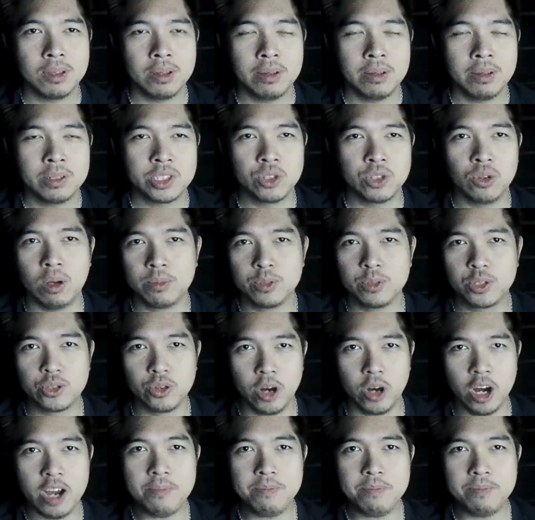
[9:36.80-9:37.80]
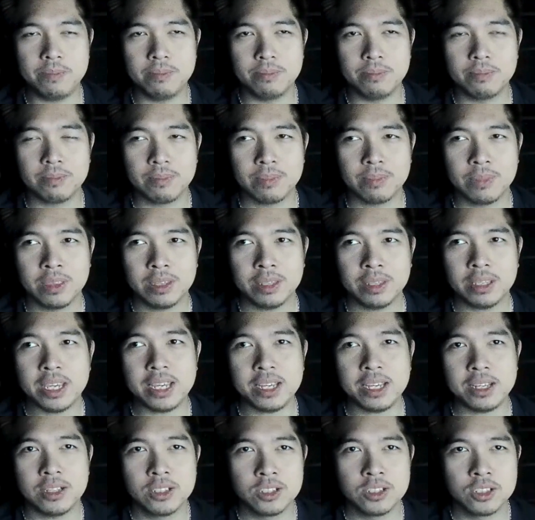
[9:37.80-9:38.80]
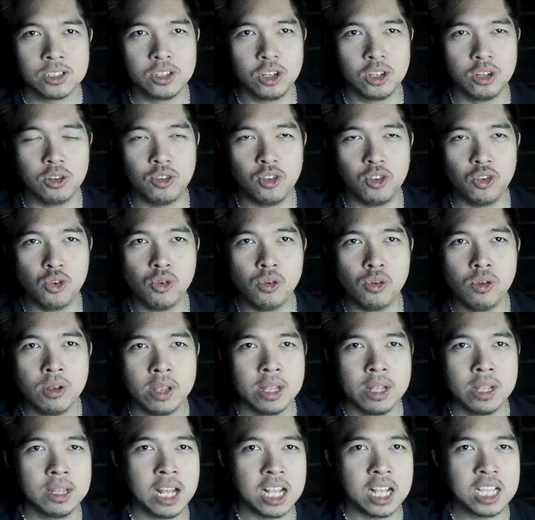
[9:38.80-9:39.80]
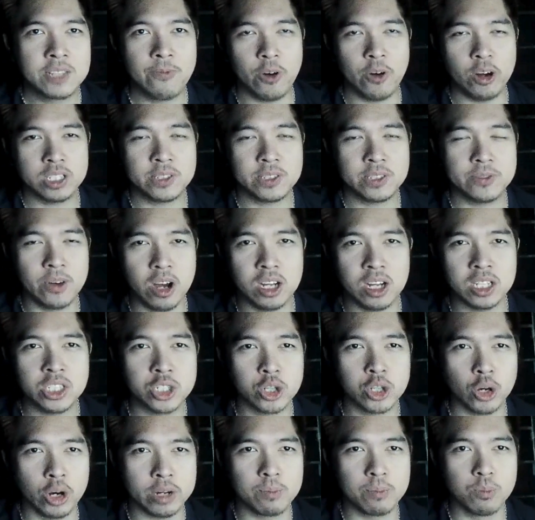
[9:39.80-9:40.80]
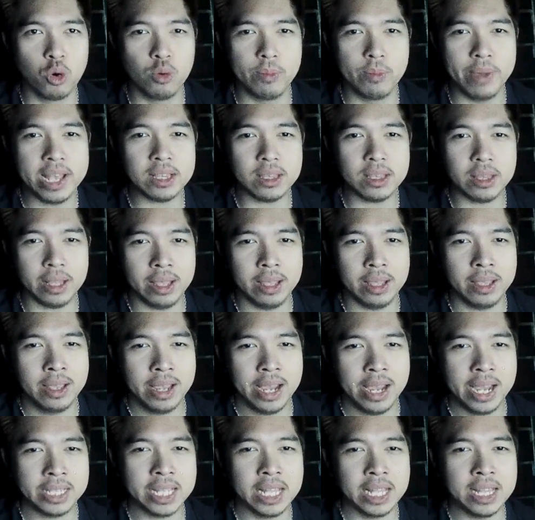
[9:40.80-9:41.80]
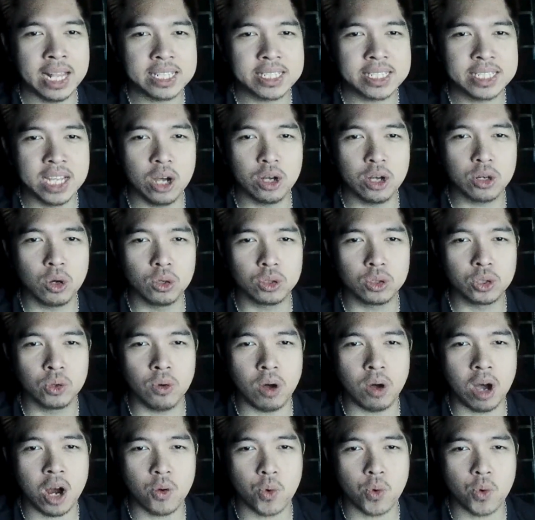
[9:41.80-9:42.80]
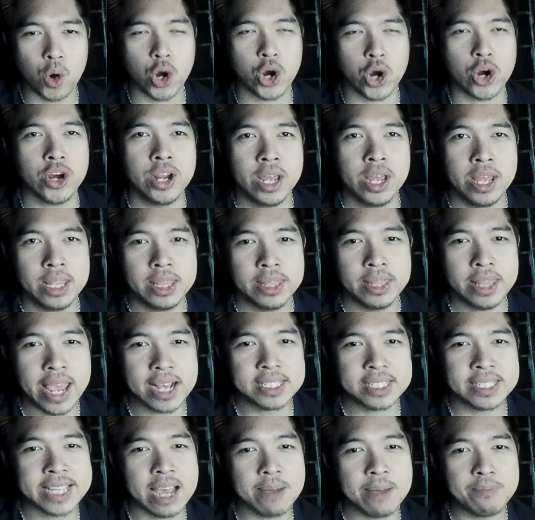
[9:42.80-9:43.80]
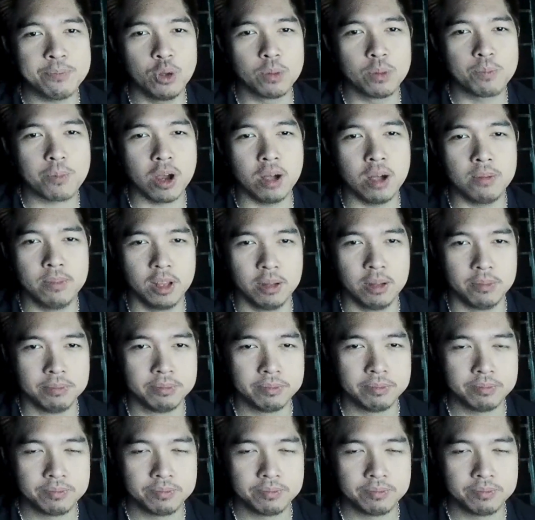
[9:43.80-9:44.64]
So absorb. Okay. So let's pause for a short moment. And then let's now go to our next sample problem.